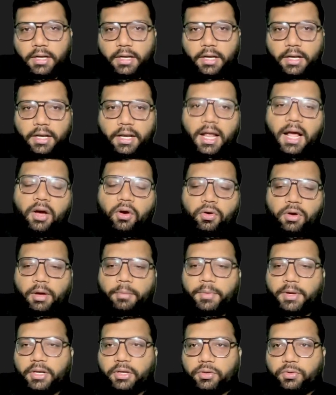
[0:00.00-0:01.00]
Now
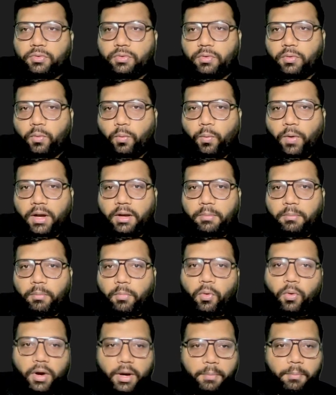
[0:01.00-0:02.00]
coming to one
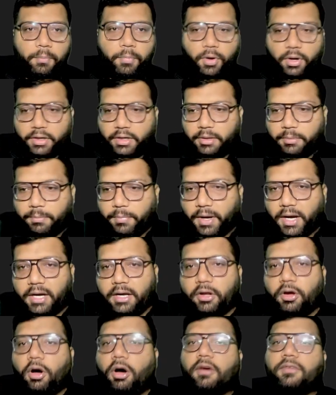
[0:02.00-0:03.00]
more important
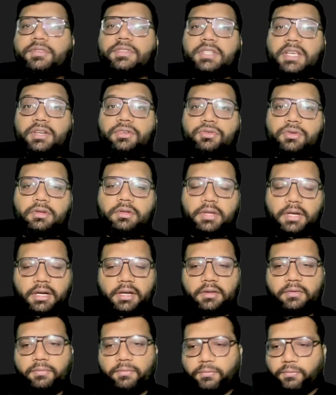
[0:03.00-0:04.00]
part of section
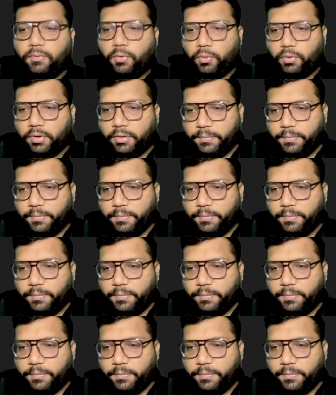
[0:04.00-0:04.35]
34.